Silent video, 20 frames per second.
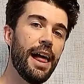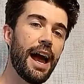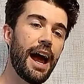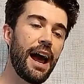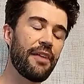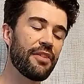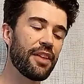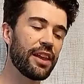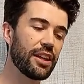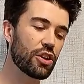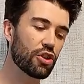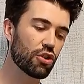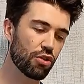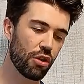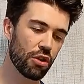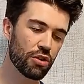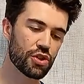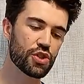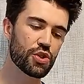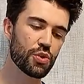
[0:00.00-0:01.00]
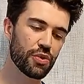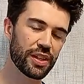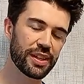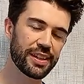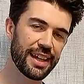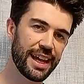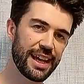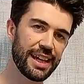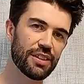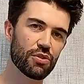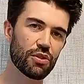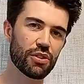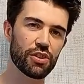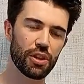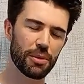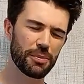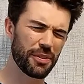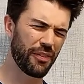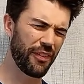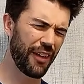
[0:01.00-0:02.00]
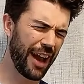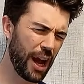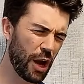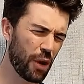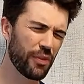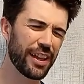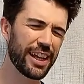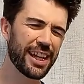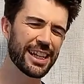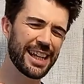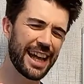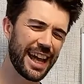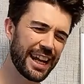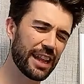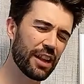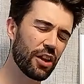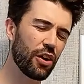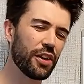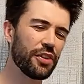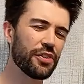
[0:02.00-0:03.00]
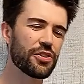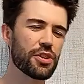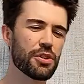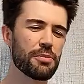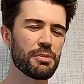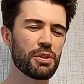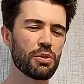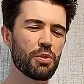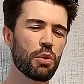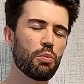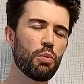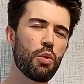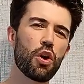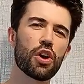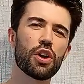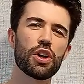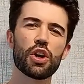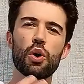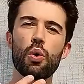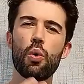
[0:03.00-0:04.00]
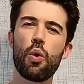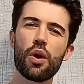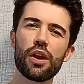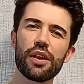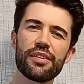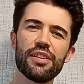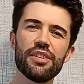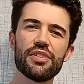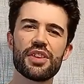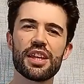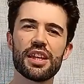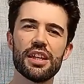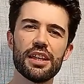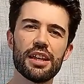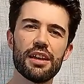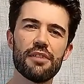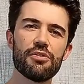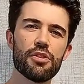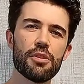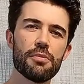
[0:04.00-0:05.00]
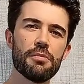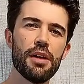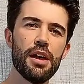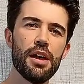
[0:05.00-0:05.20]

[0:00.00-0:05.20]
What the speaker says: and they crunched all the data in terms of how they could analyze them and what kind of qualities they could give them.